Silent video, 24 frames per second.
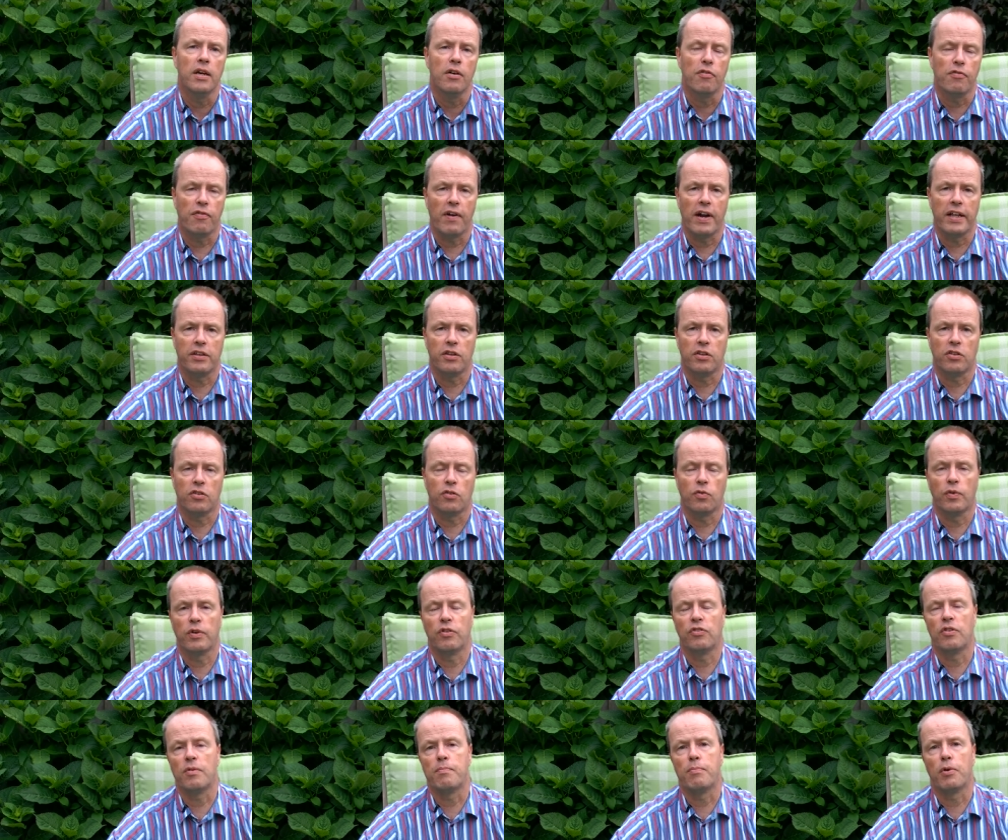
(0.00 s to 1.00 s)
flat,
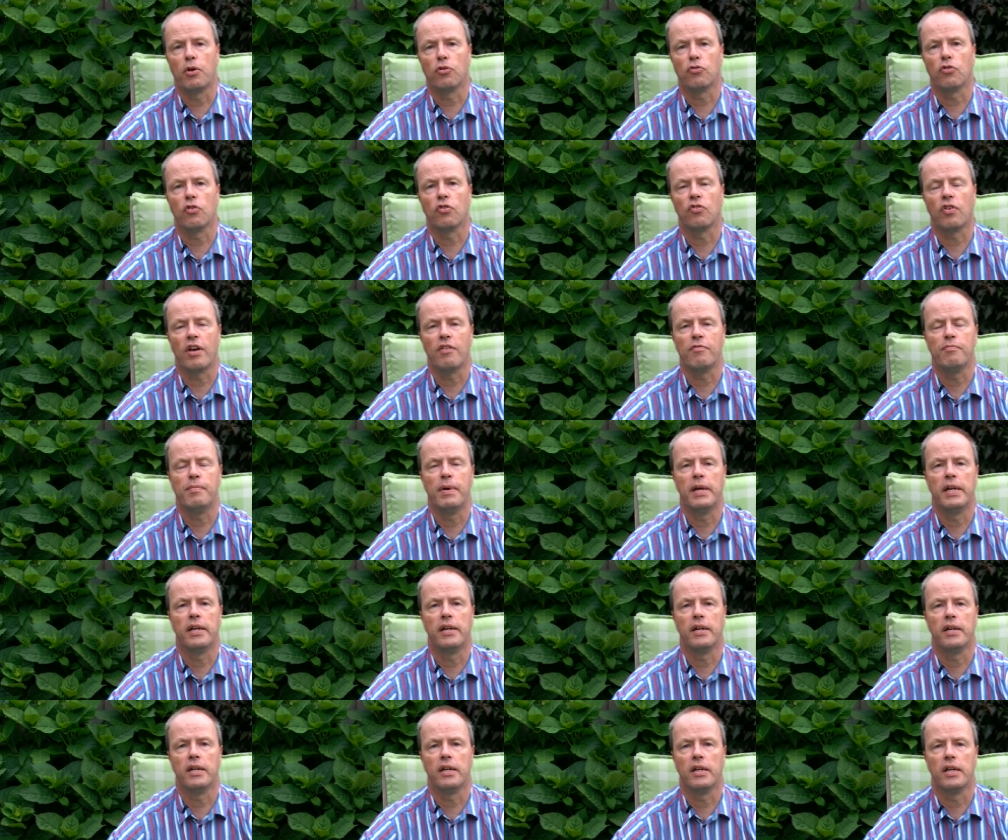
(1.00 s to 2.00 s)
twisty puzzles have
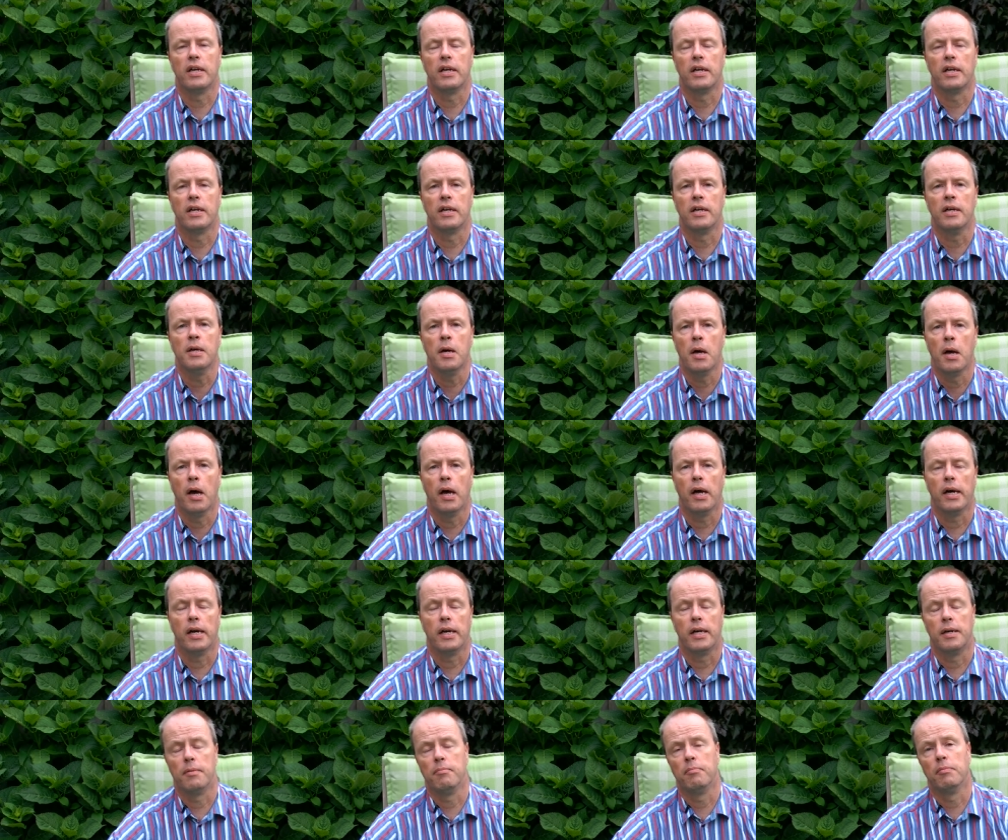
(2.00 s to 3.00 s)
been uh,
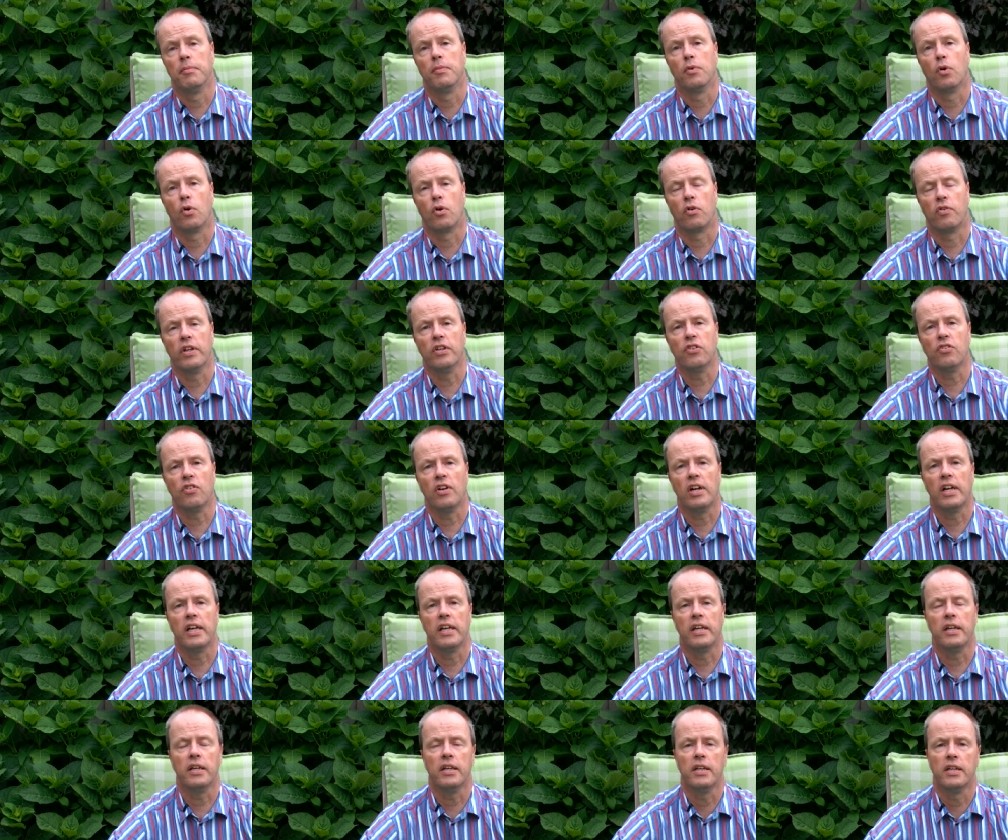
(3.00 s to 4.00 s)
um,
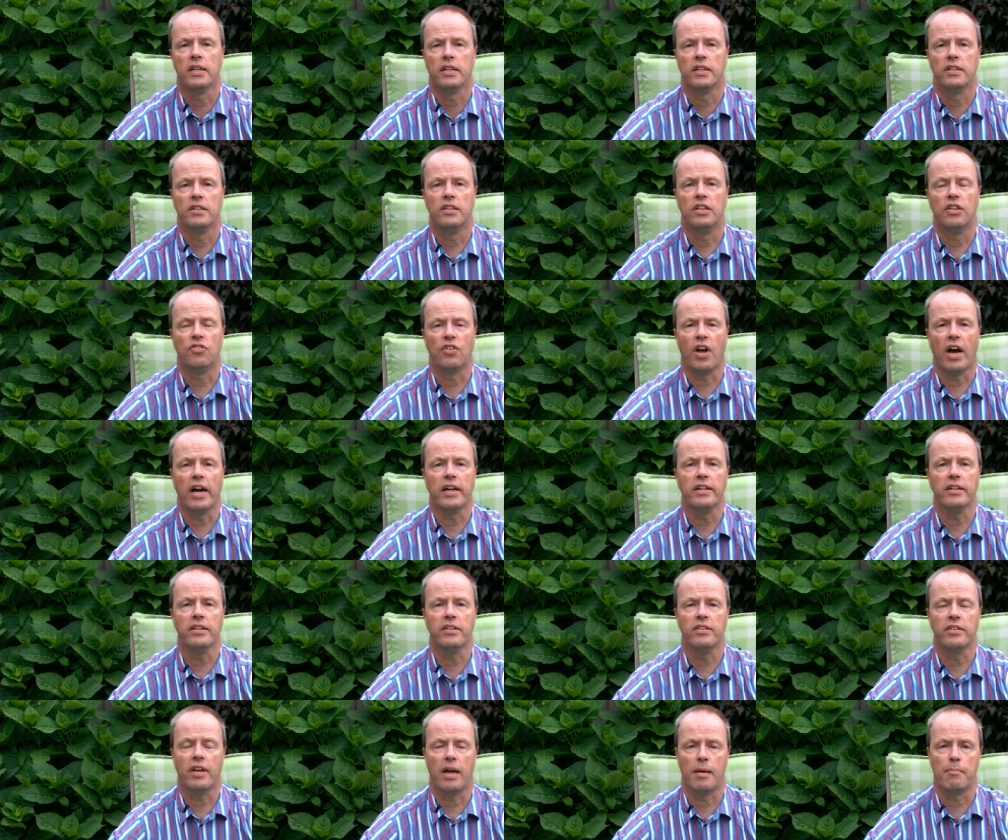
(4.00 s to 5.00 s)
originally
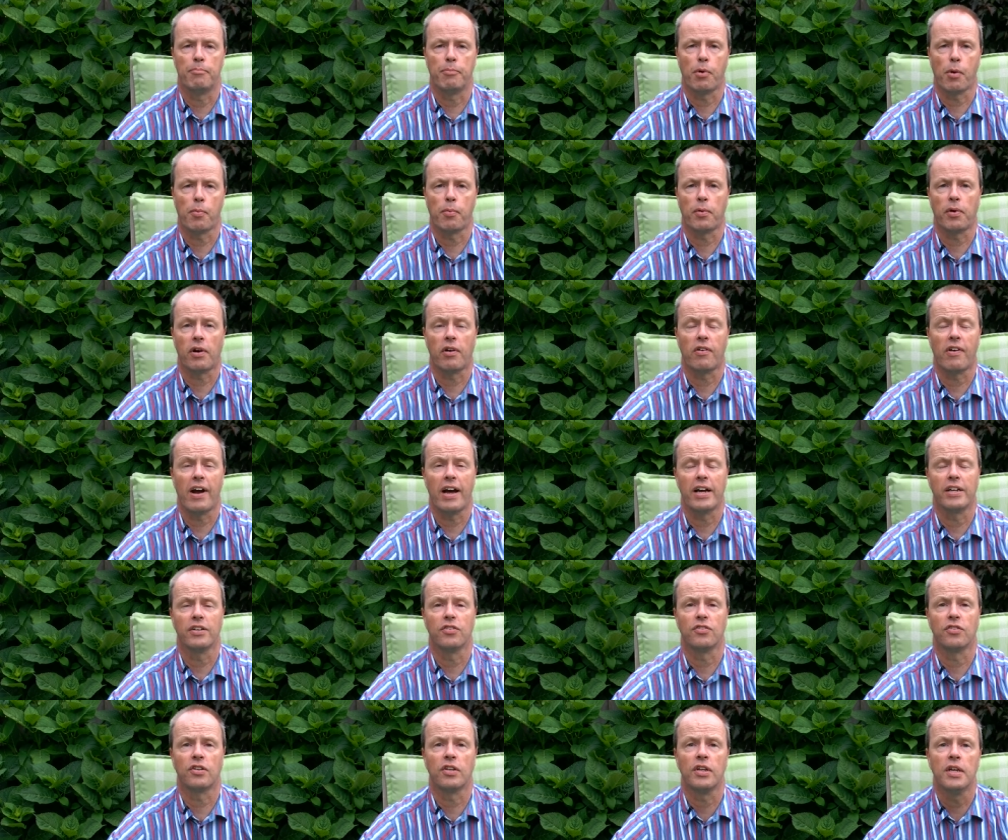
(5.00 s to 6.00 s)
designed and
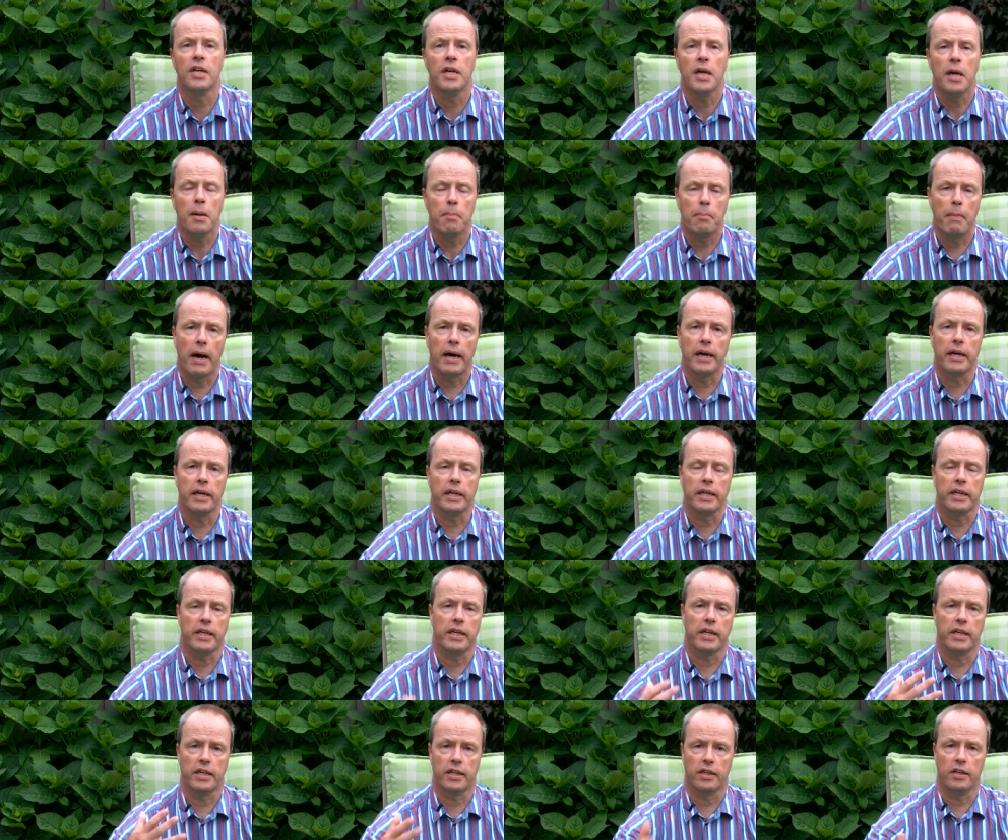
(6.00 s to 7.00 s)
popularized
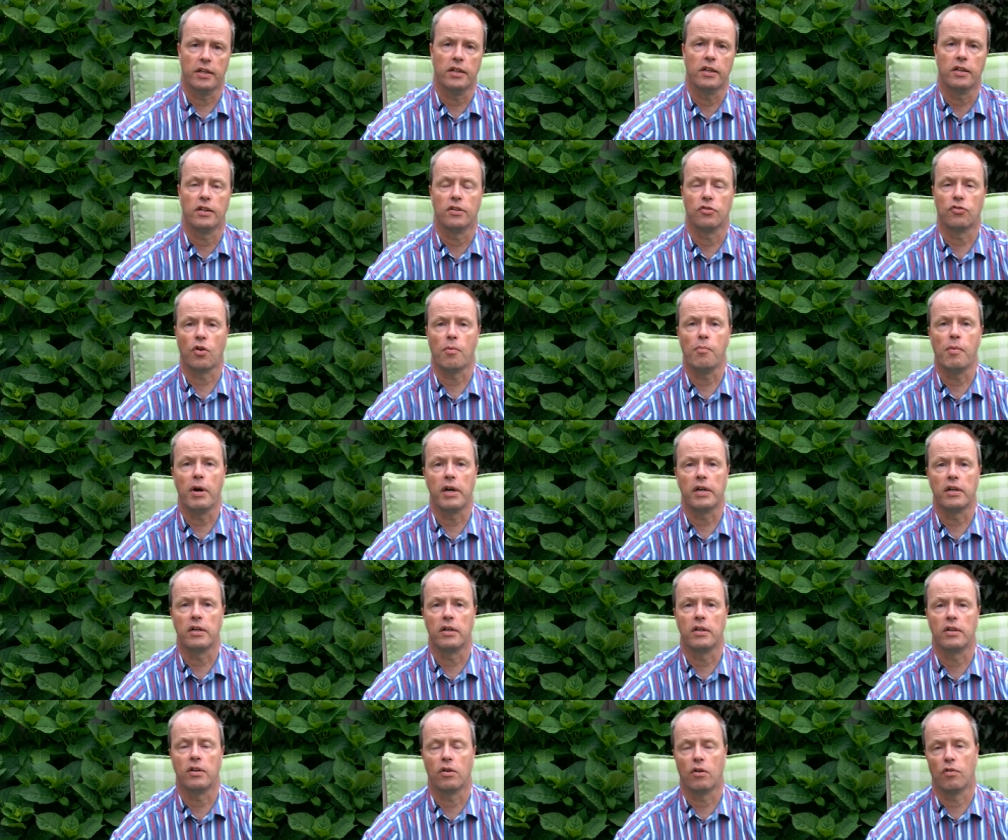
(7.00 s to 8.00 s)
by uh,
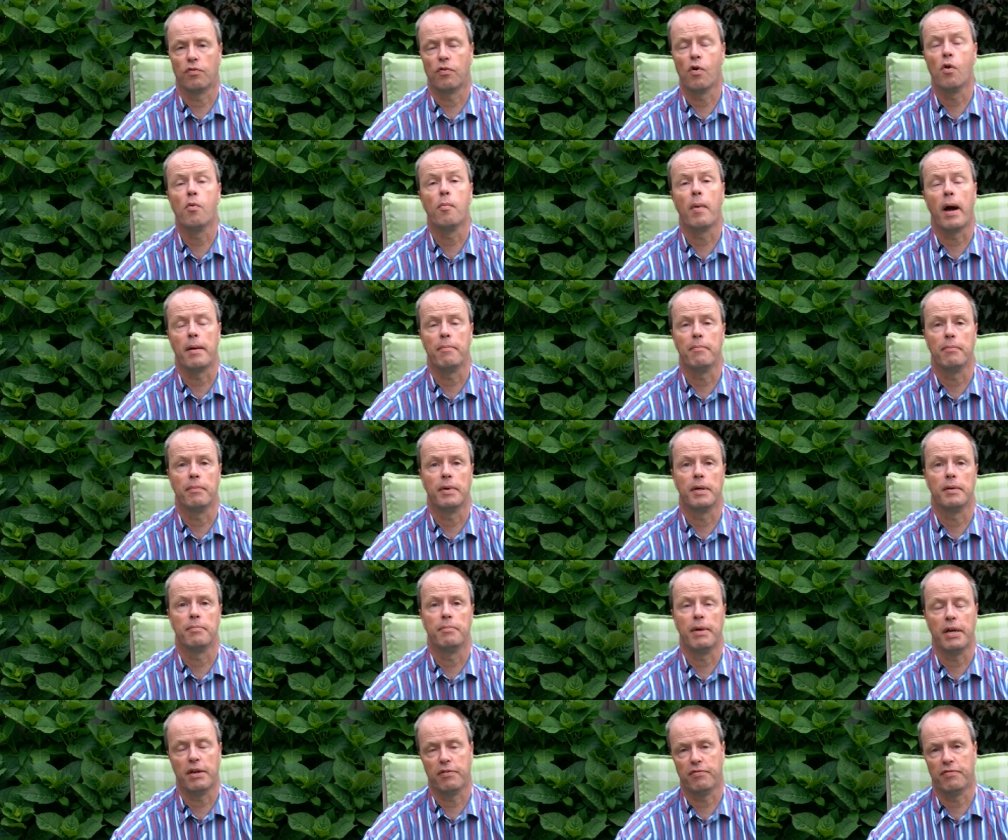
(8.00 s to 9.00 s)
someone of whom I'm a
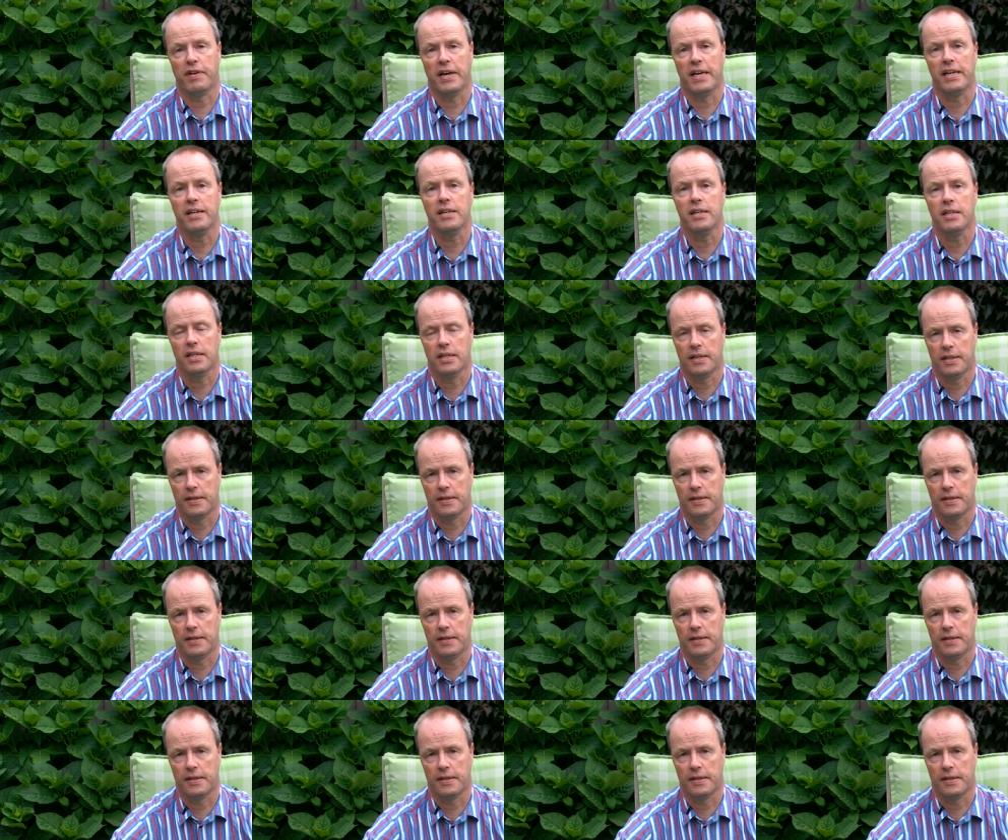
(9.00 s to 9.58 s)
big fan,